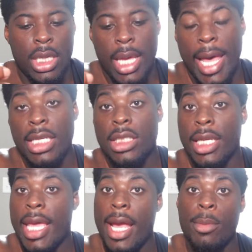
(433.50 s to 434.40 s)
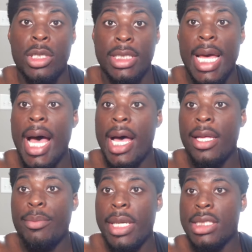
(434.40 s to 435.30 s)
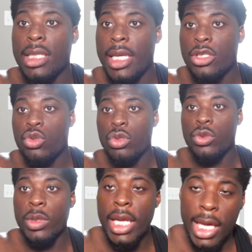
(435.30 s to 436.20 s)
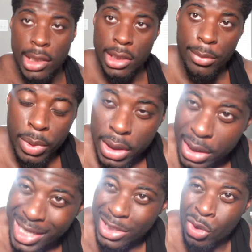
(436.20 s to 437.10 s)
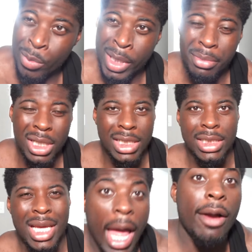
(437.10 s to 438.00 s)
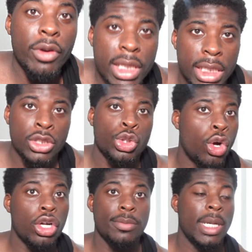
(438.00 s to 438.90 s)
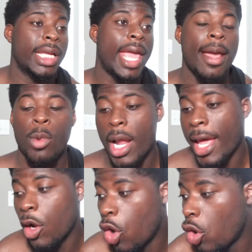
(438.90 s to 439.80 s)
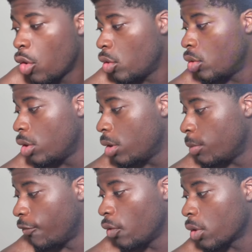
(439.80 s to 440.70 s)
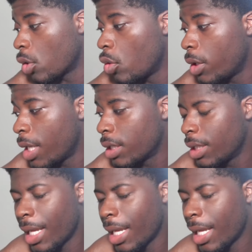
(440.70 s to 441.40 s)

As the camera died, basically as soon as we got out there, but that's on me because I really didn't charge my camera at all before going out there.